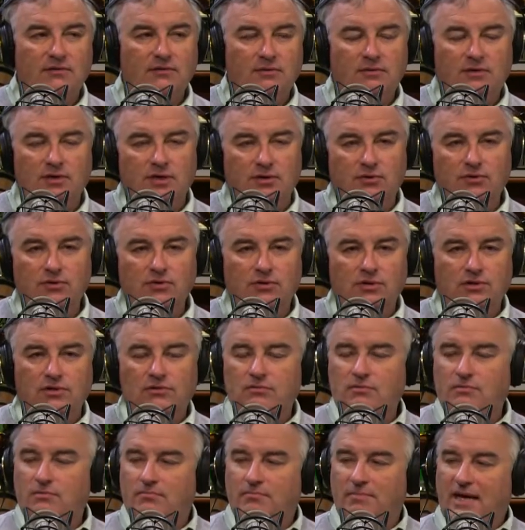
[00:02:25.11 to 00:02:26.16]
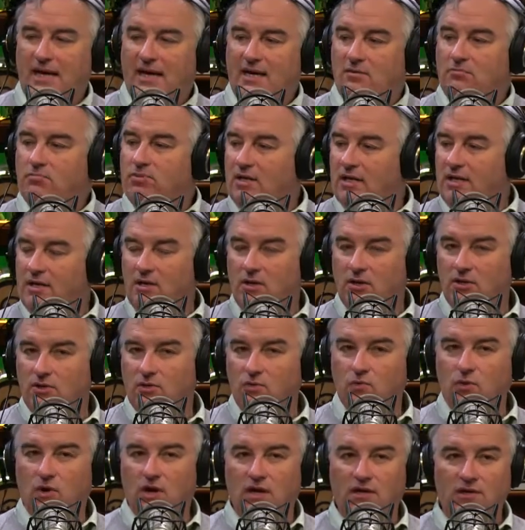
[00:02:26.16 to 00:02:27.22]
You know, you could beg and plead all you
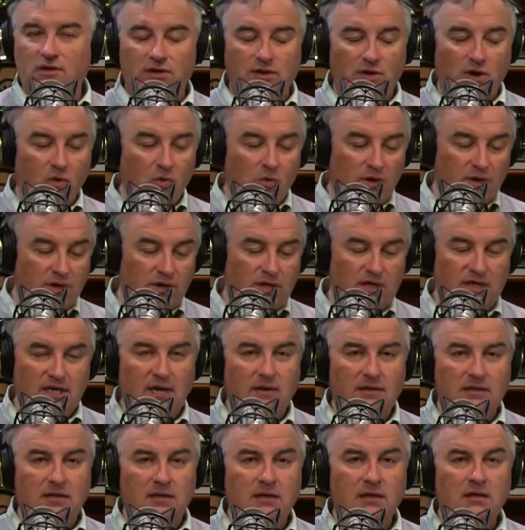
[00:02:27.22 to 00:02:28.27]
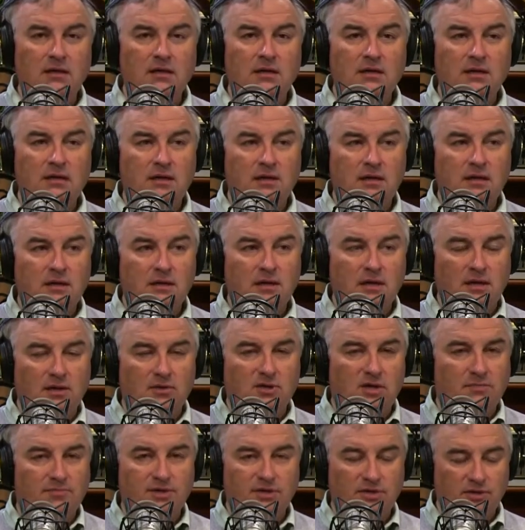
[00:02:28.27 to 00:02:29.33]
want. No one can
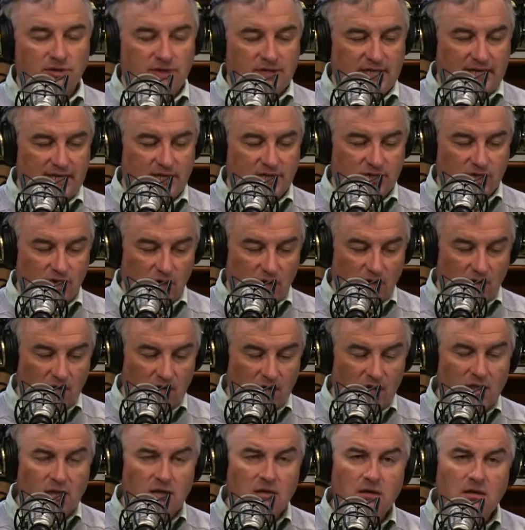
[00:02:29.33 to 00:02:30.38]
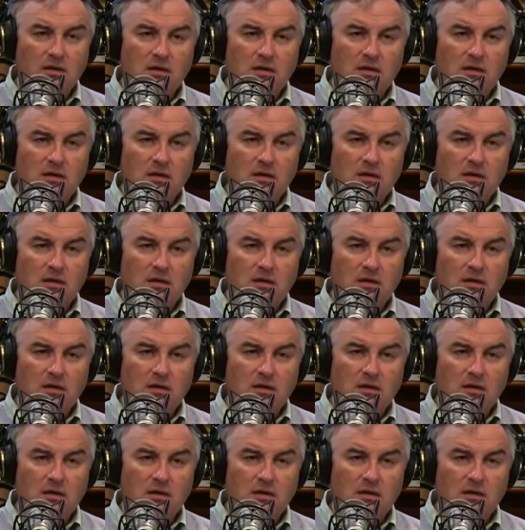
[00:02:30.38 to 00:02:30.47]
encrypt it. Your data's gone.